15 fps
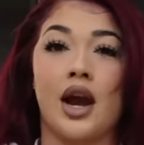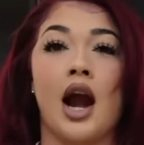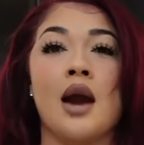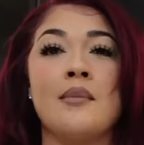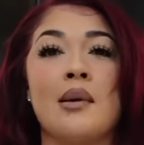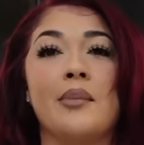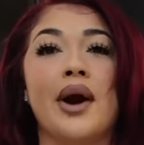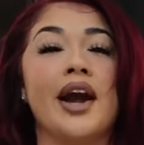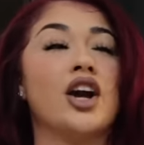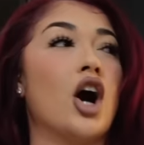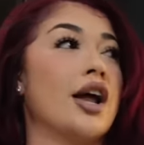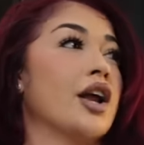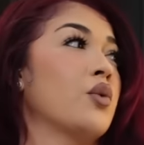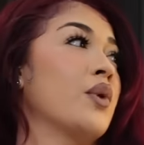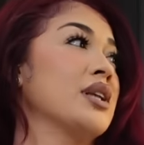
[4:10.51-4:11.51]
I remember I
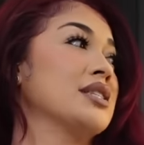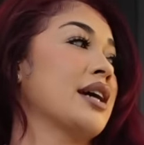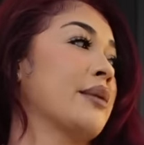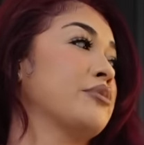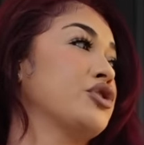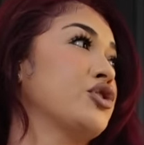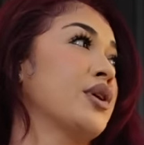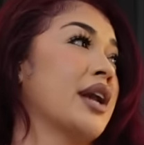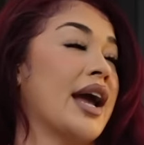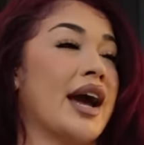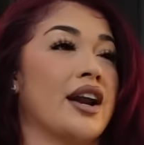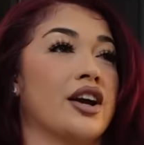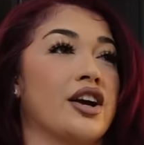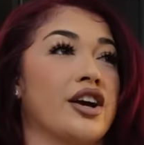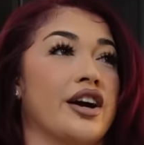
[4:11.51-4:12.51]
got it one time too and I
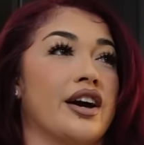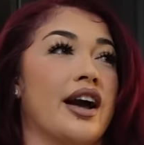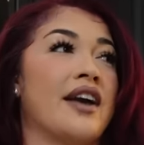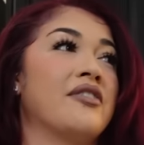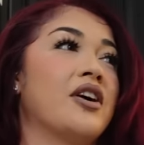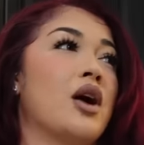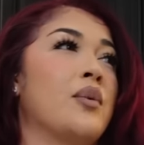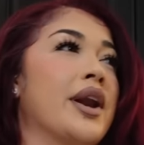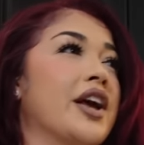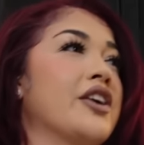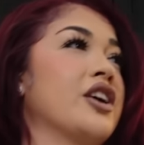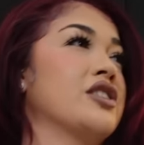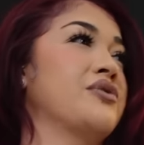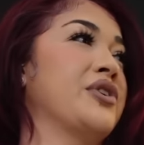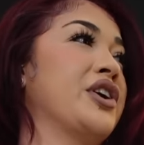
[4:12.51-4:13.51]
had to cook. I forgot what I
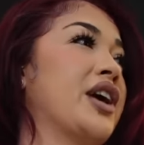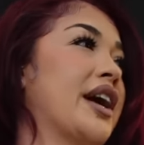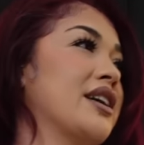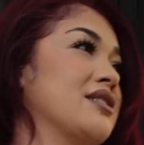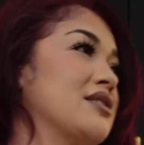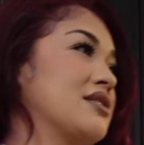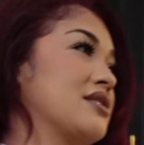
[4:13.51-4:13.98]
cooked for you guys.